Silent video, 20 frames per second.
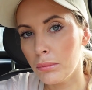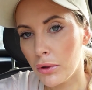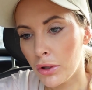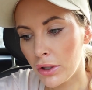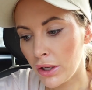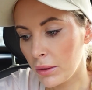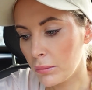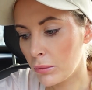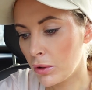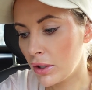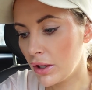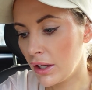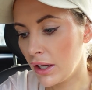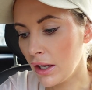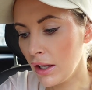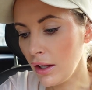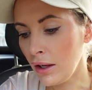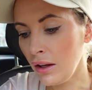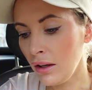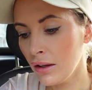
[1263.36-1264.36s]
Morning,
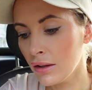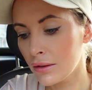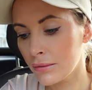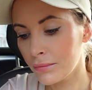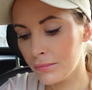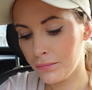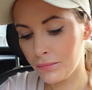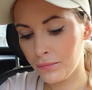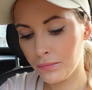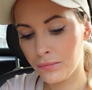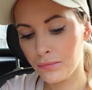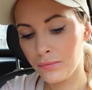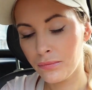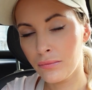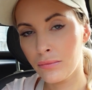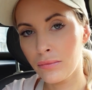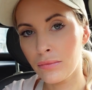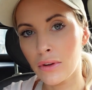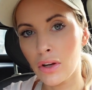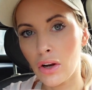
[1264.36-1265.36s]
morning.
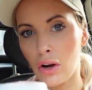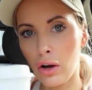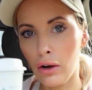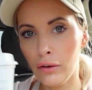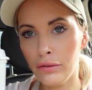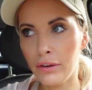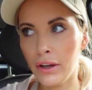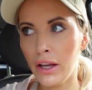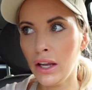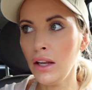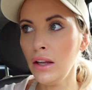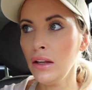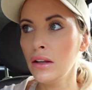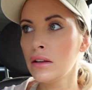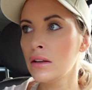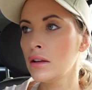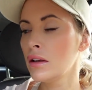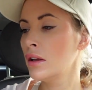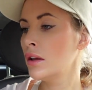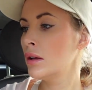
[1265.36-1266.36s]
Coffee
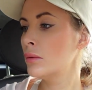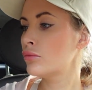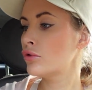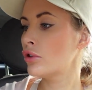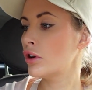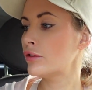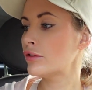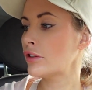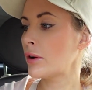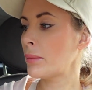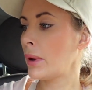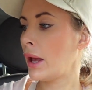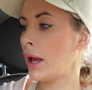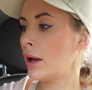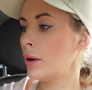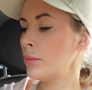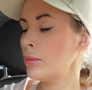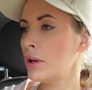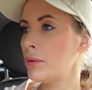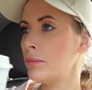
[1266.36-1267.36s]
brought from
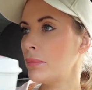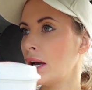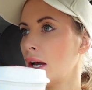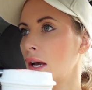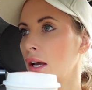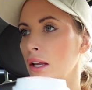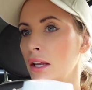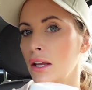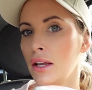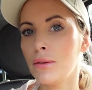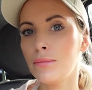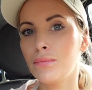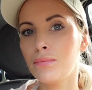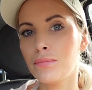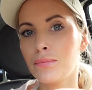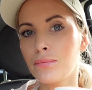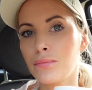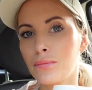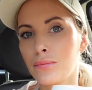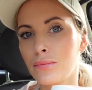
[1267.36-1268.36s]
home in my
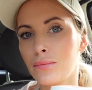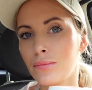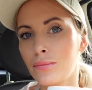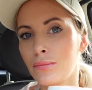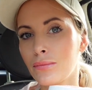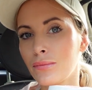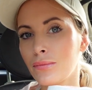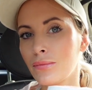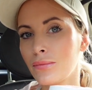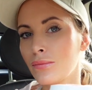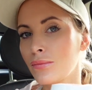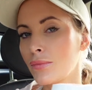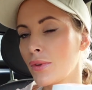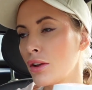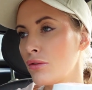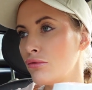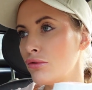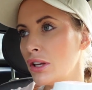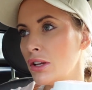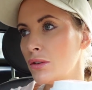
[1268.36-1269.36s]

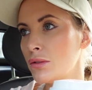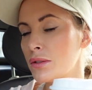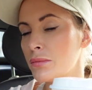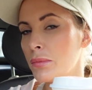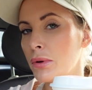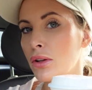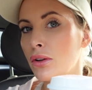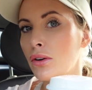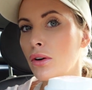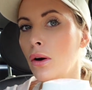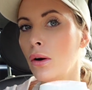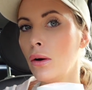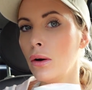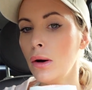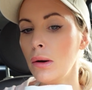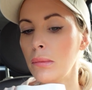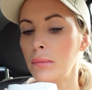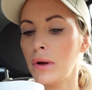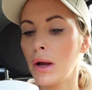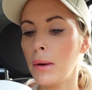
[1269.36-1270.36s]
reusable
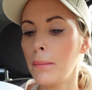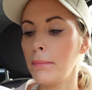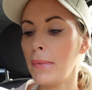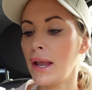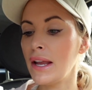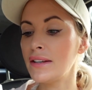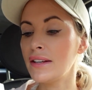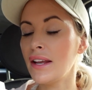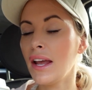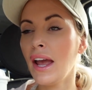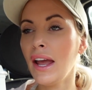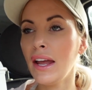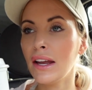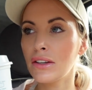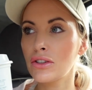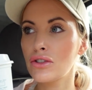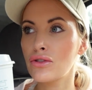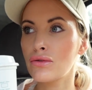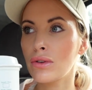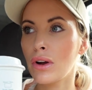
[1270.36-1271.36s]
cup. Made it
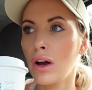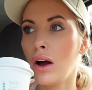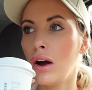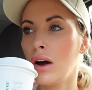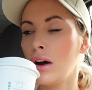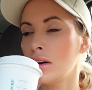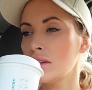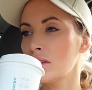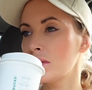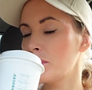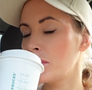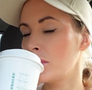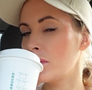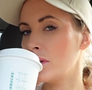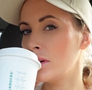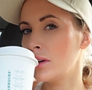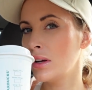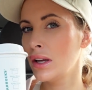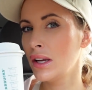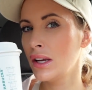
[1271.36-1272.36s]
extra hot,
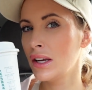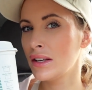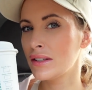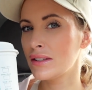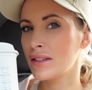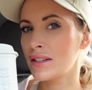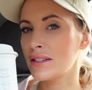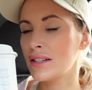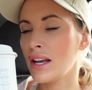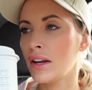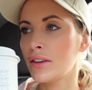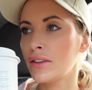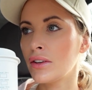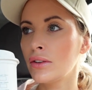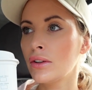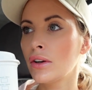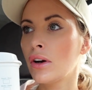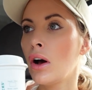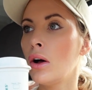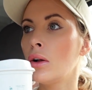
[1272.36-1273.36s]
but it's a tad
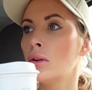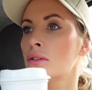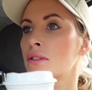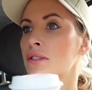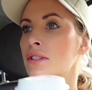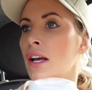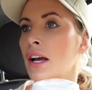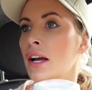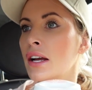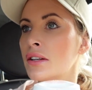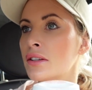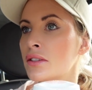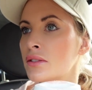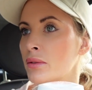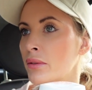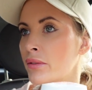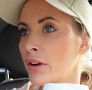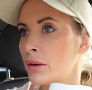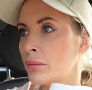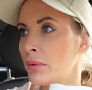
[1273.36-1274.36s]
on the cold side
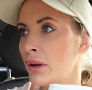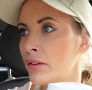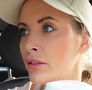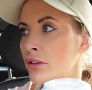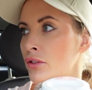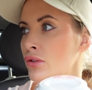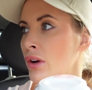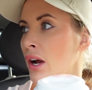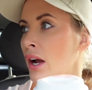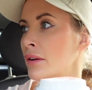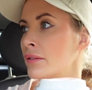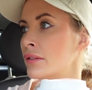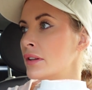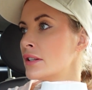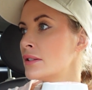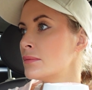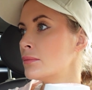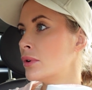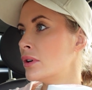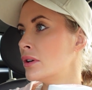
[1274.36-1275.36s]
because we've had a bit of a drive
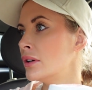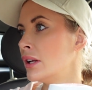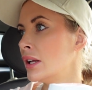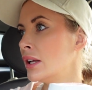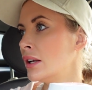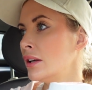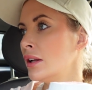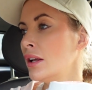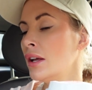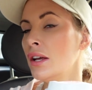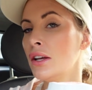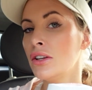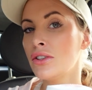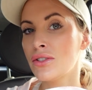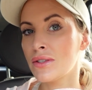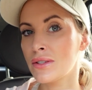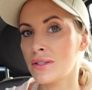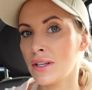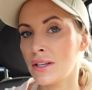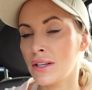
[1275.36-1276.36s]
this morning
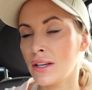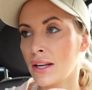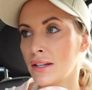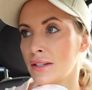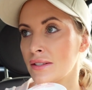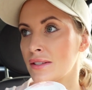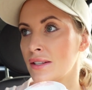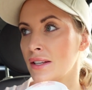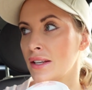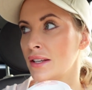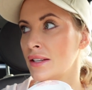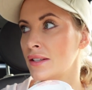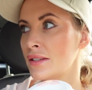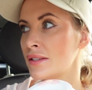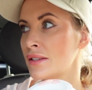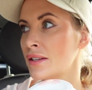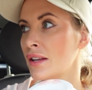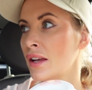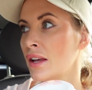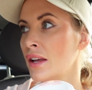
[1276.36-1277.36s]
just at
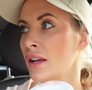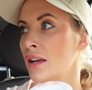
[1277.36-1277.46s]
Nancy's.